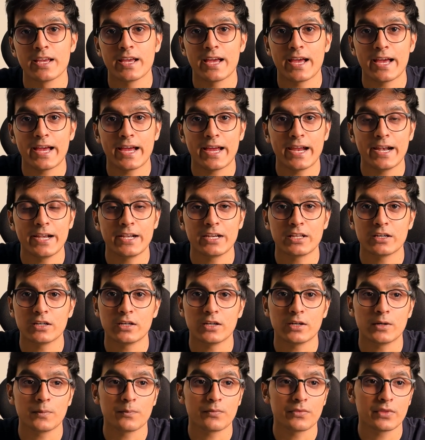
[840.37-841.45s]

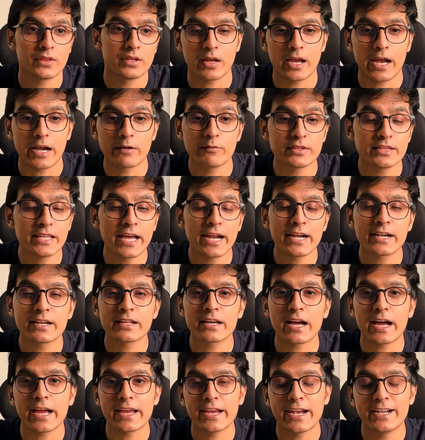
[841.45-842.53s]
and with
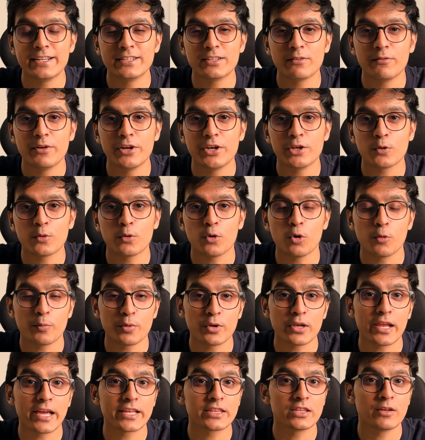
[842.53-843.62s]
that, I end the video. Hope you
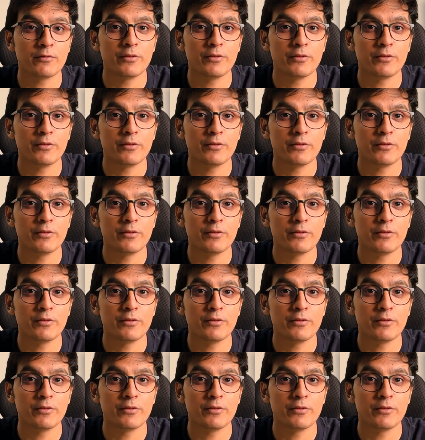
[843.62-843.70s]
liked the